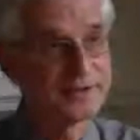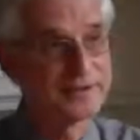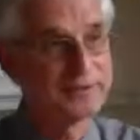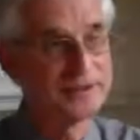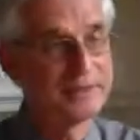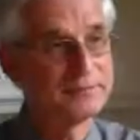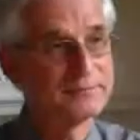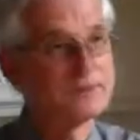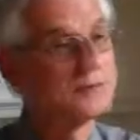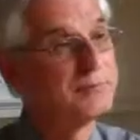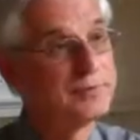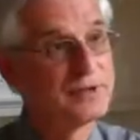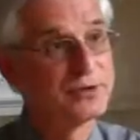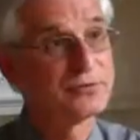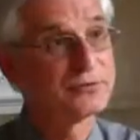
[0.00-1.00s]
an attempt to
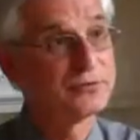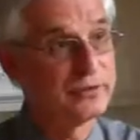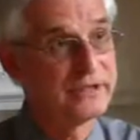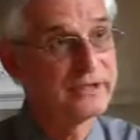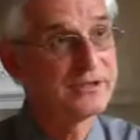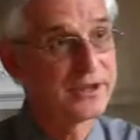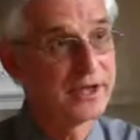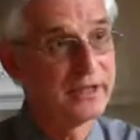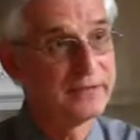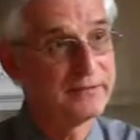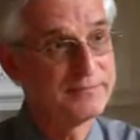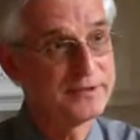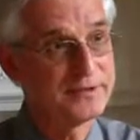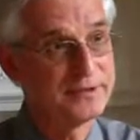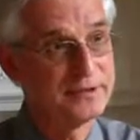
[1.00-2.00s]
build green
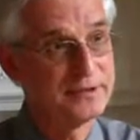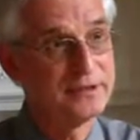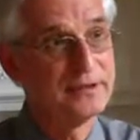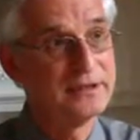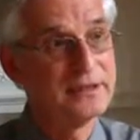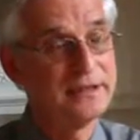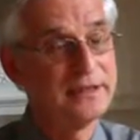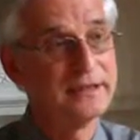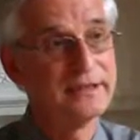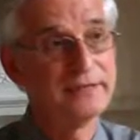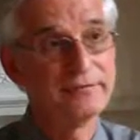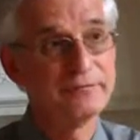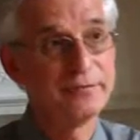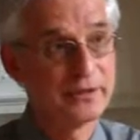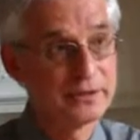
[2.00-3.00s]
jobs
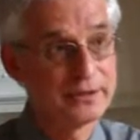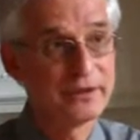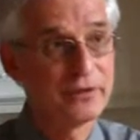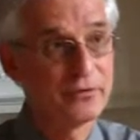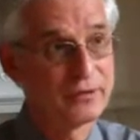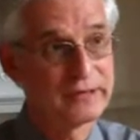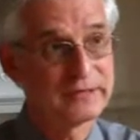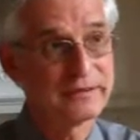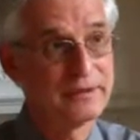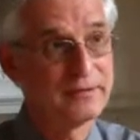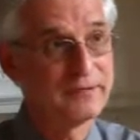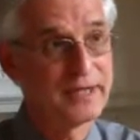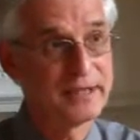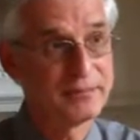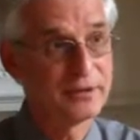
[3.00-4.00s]
in very
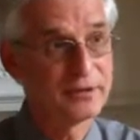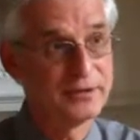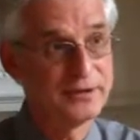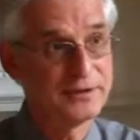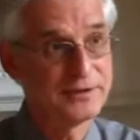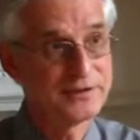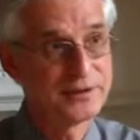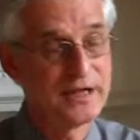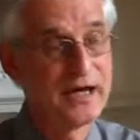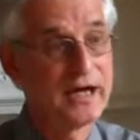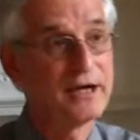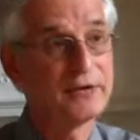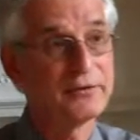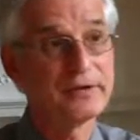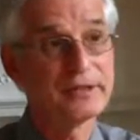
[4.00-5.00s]
low-income neighborhoods,
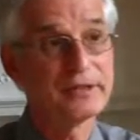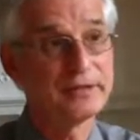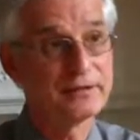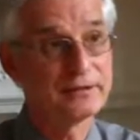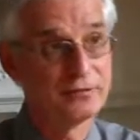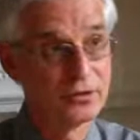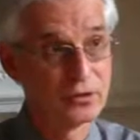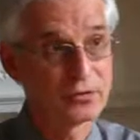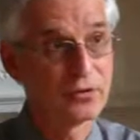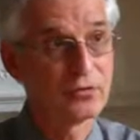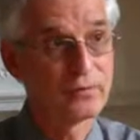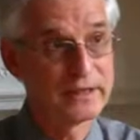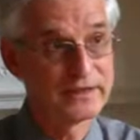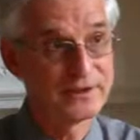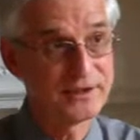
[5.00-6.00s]
hiring
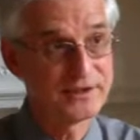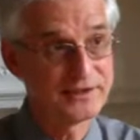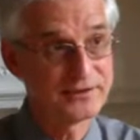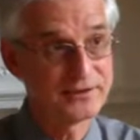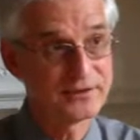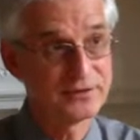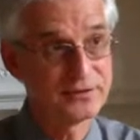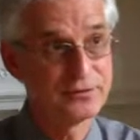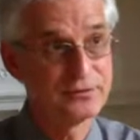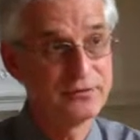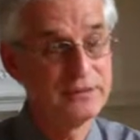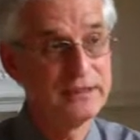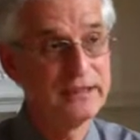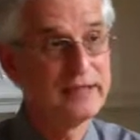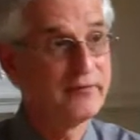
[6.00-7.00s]
local residents who
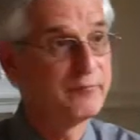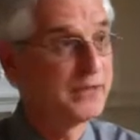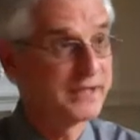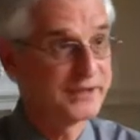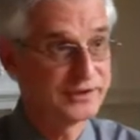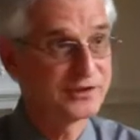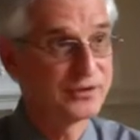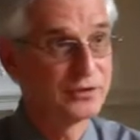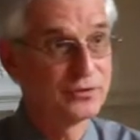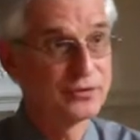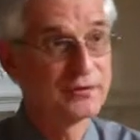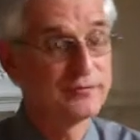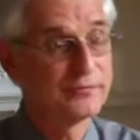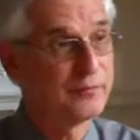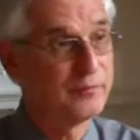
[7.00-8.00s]
have been
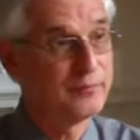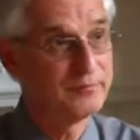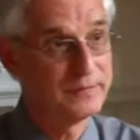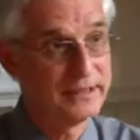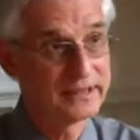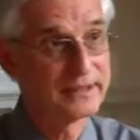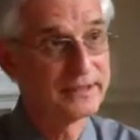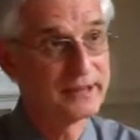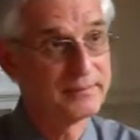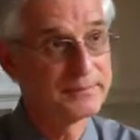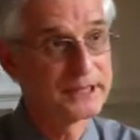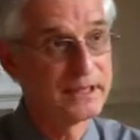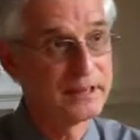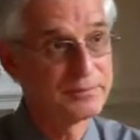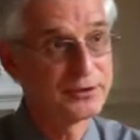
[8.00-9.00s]
excluded from
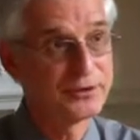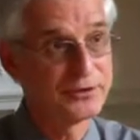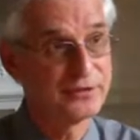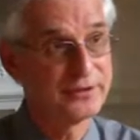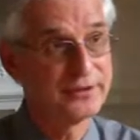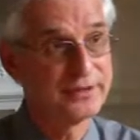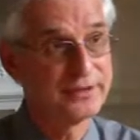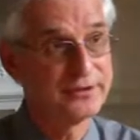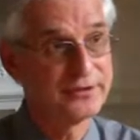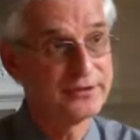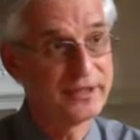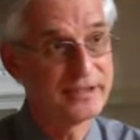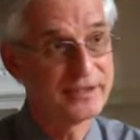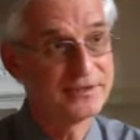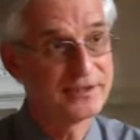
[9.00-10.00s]
economic opportunity in the
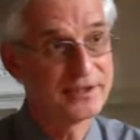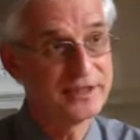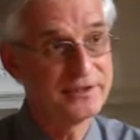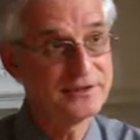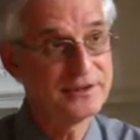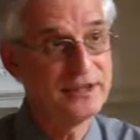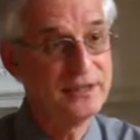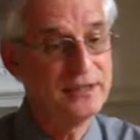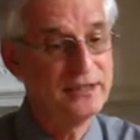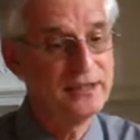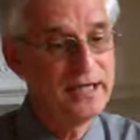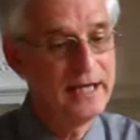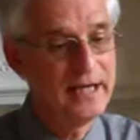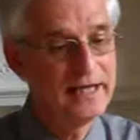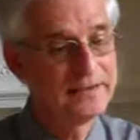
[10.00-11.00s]
United States,
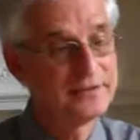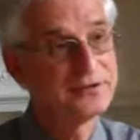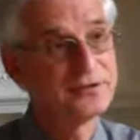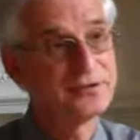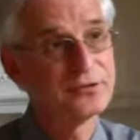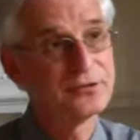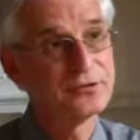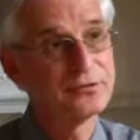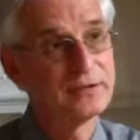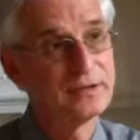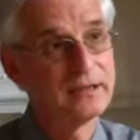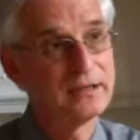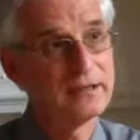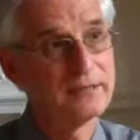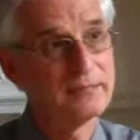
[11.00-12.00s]
and to